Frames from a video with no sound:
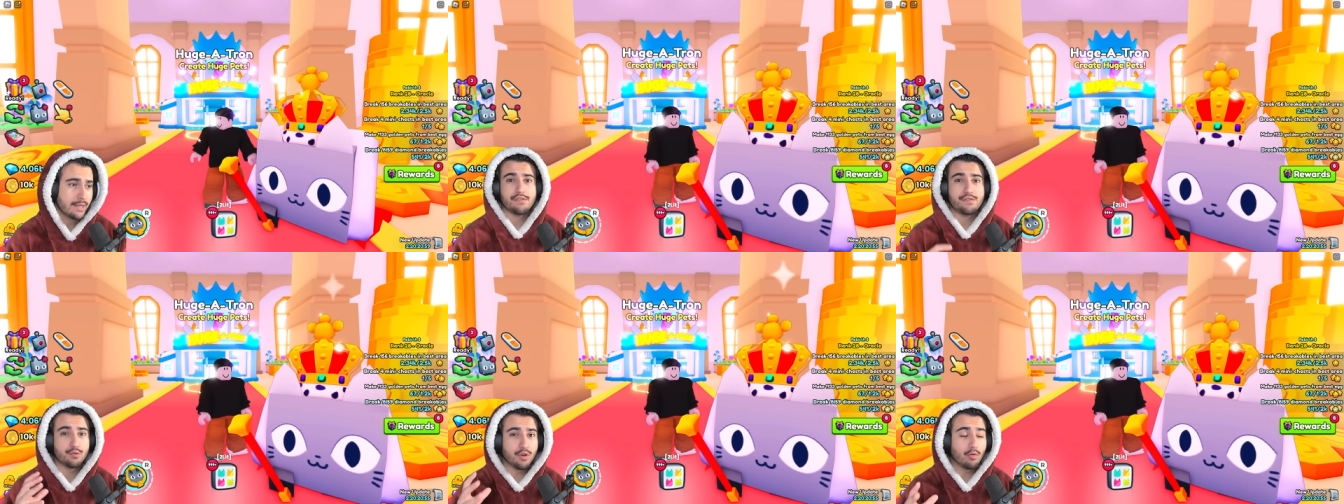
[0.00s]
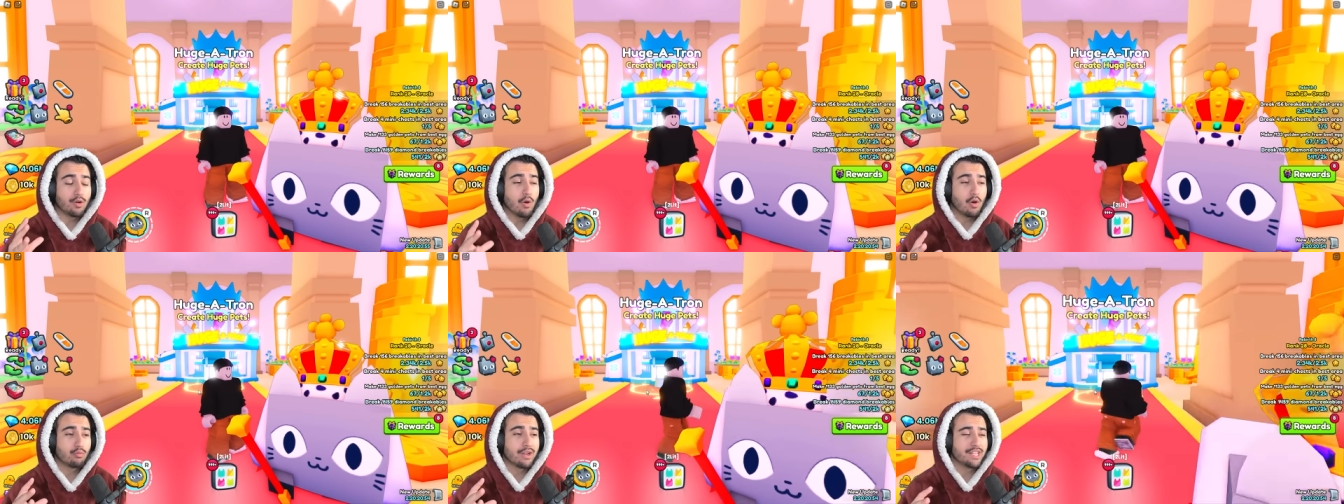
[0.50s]
If you don't know
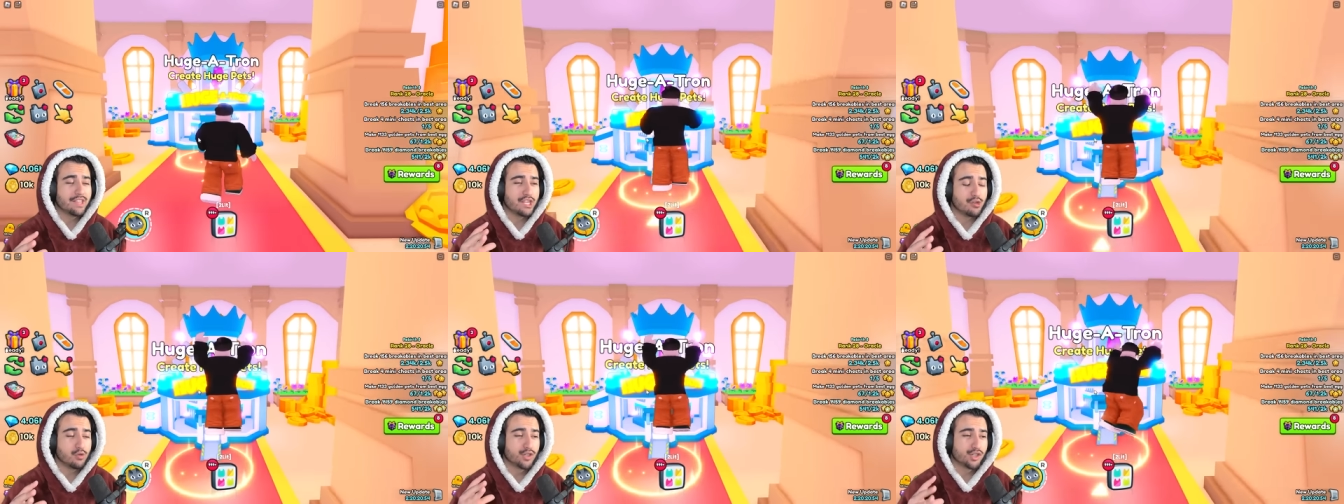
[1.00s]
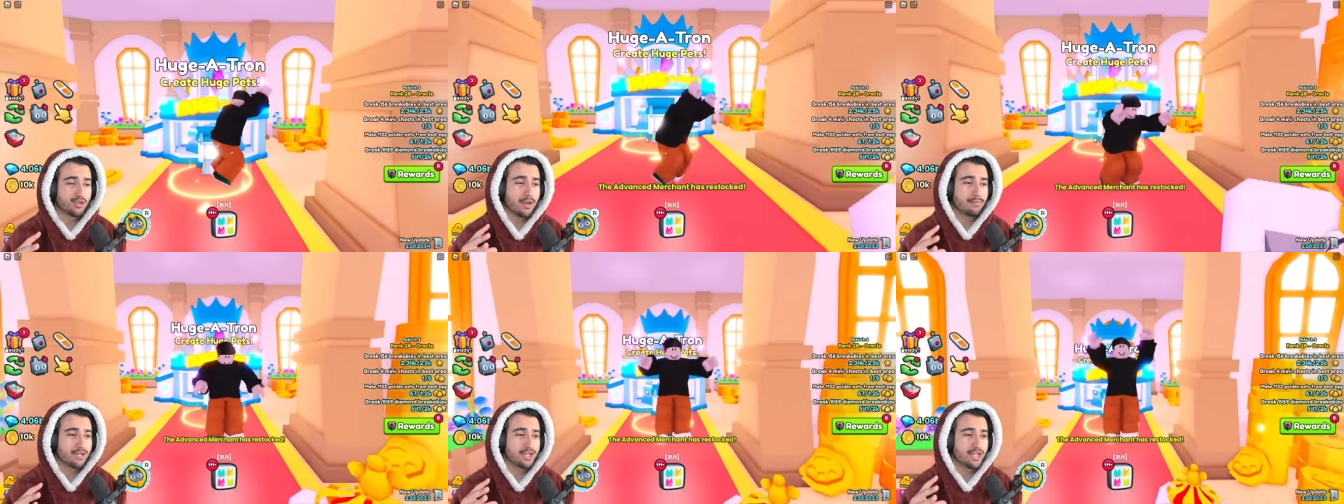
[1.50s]
already, the
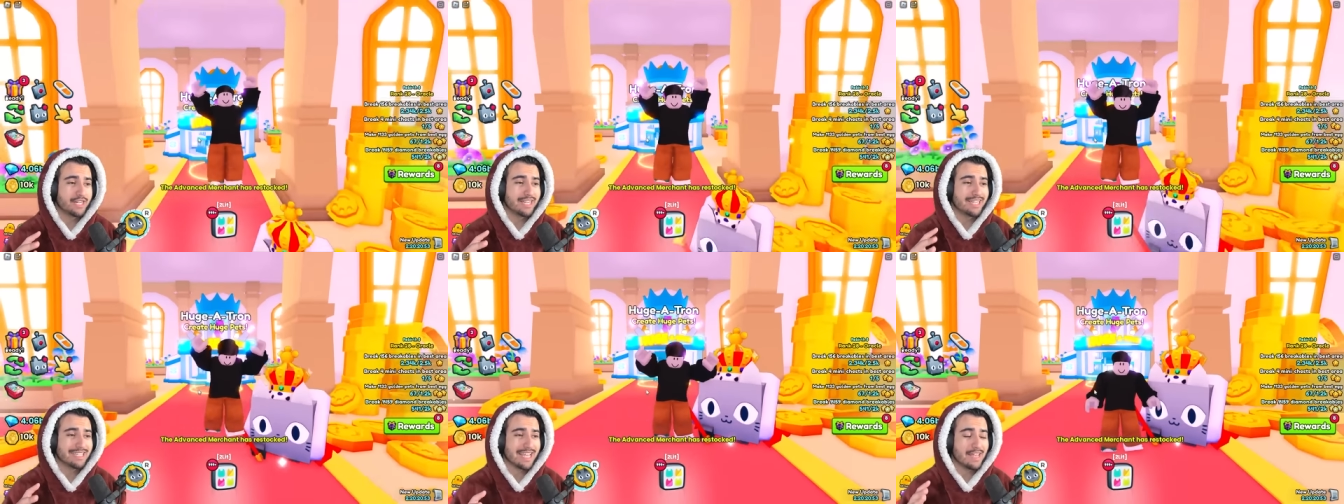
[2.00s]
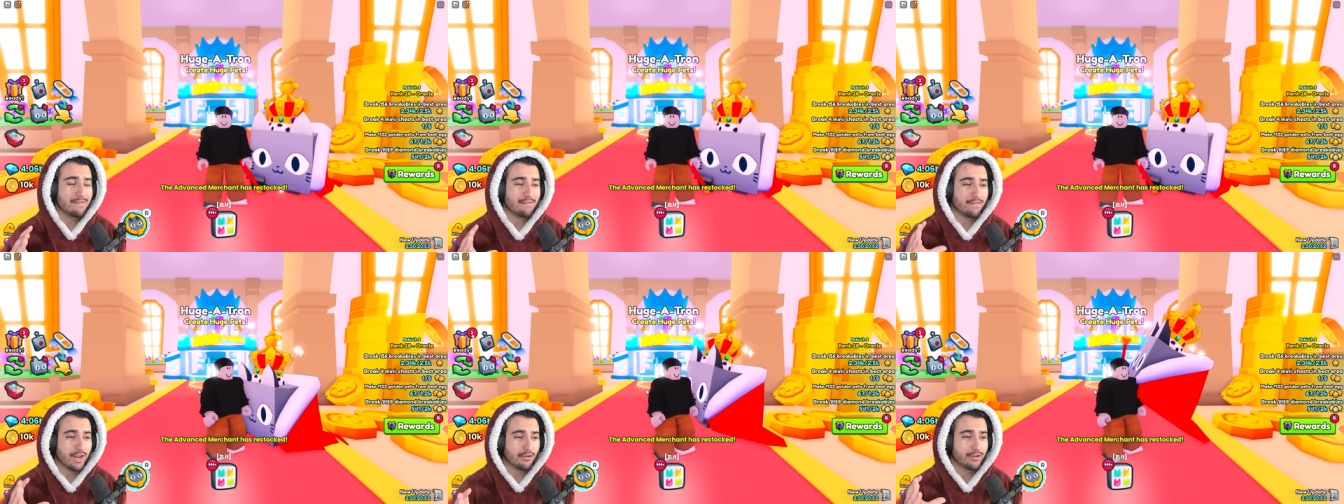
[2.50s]
Hugetron machine is a
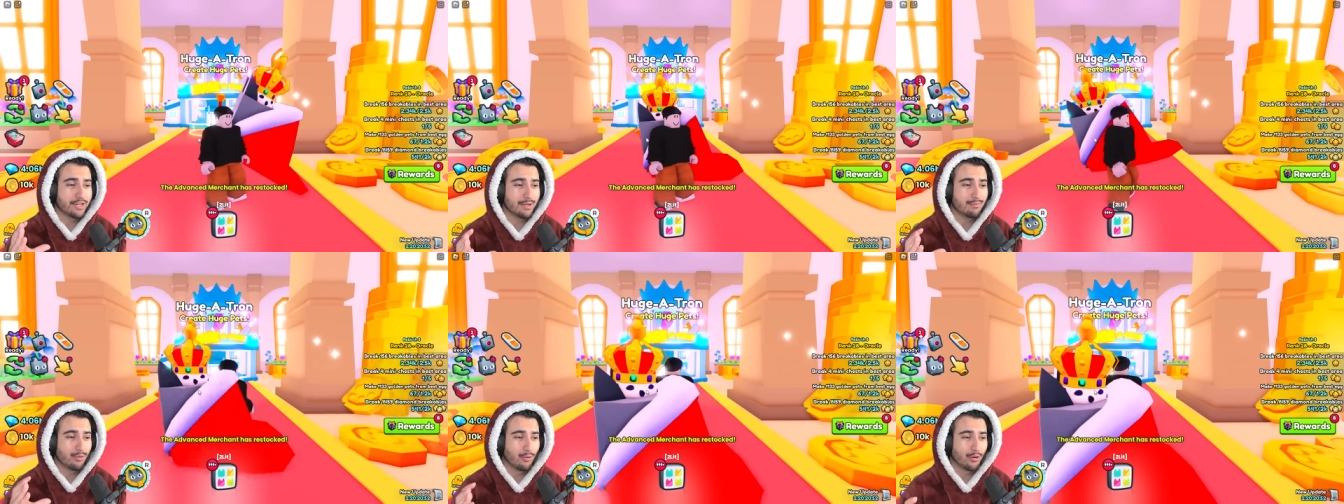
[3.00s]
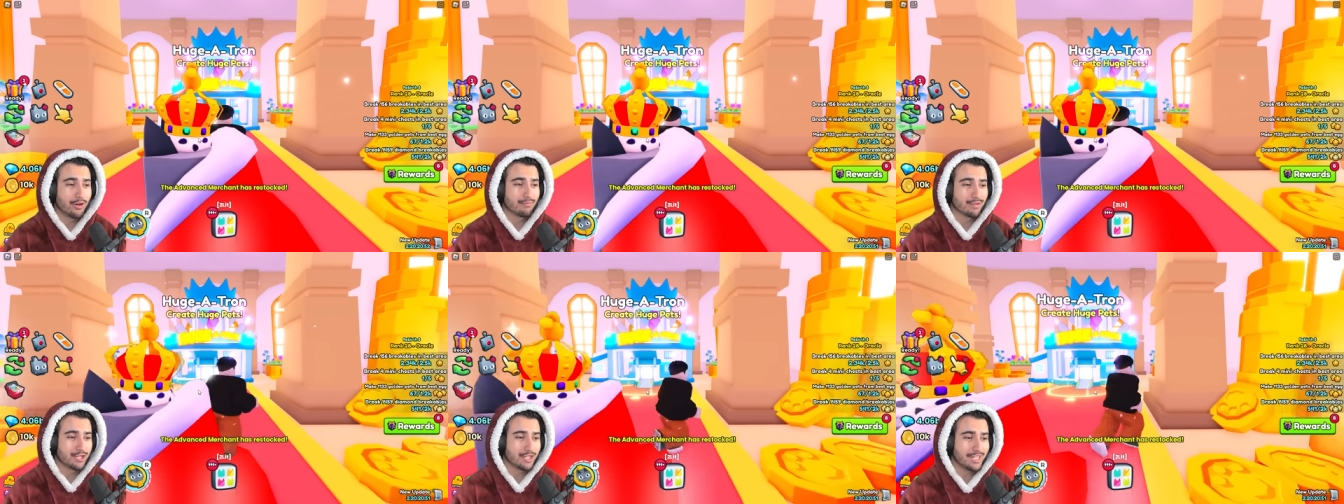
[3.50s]
very
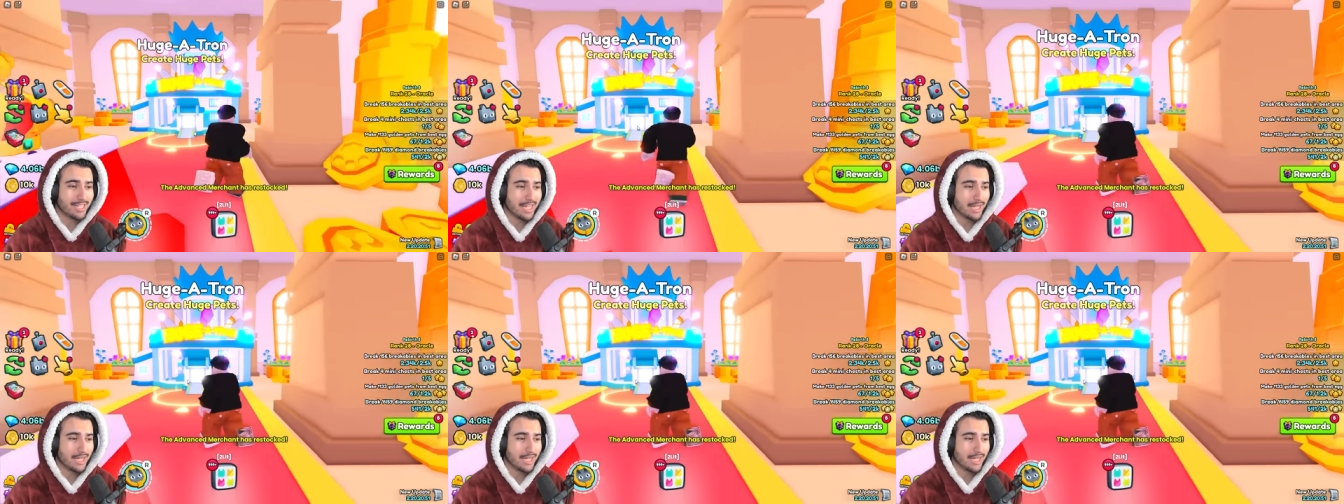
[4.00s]
important machine